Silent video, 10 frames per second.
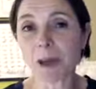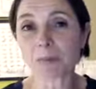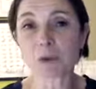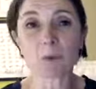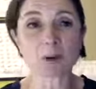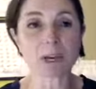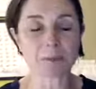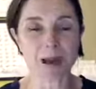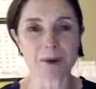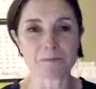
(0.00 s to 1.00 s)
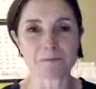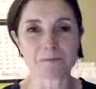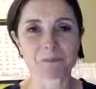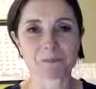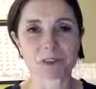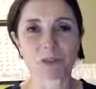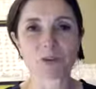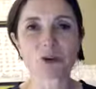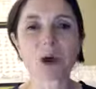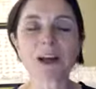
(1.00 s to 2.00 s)
you bring about.
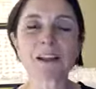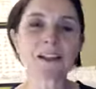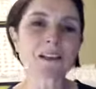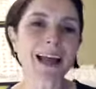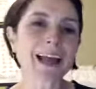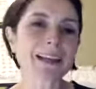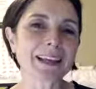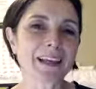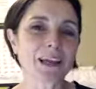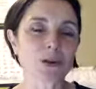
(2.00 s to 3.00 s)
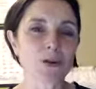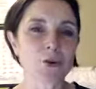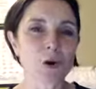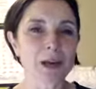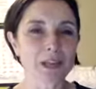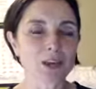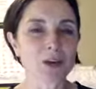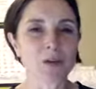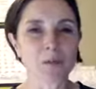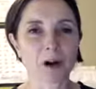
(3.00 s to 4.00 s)
So understanding your
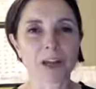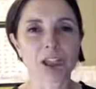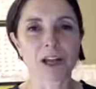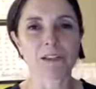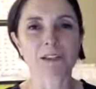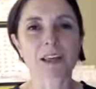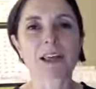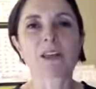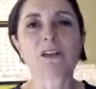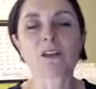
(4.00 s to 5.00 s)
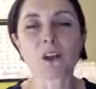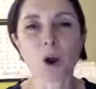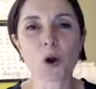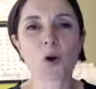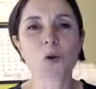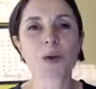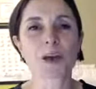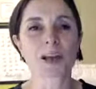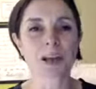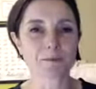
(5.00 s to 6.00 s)
internal mind chatter is so
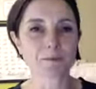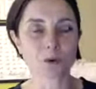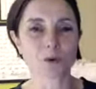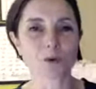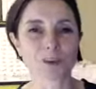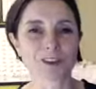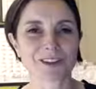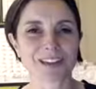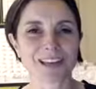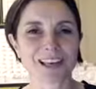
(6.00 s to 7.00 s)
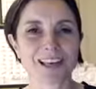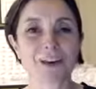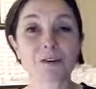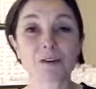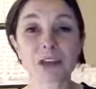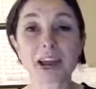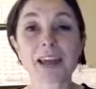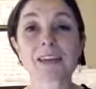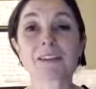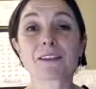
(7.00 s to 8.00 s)
important. It
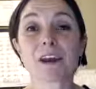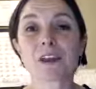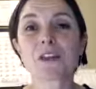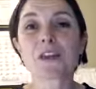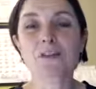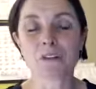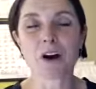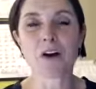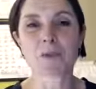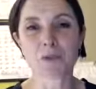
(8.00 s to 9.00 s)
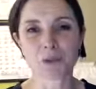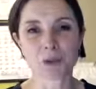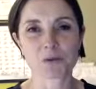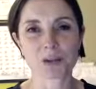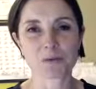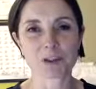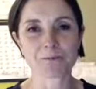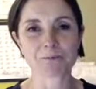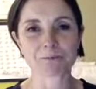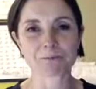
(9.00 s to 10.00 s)
creates the environment that you live
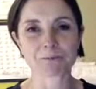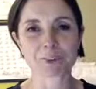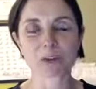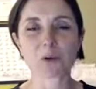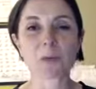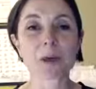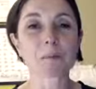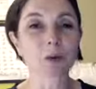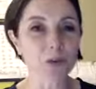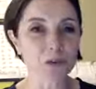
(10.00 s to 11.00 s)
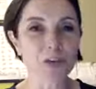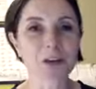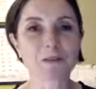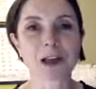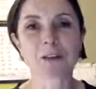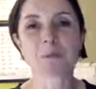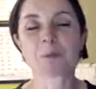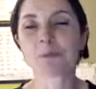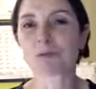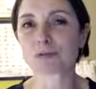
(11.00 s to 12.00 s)
in. So being positive has
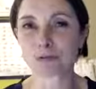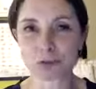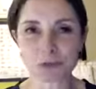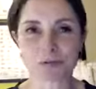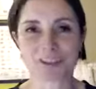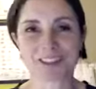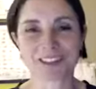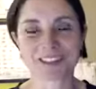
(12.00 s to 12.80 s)
been proven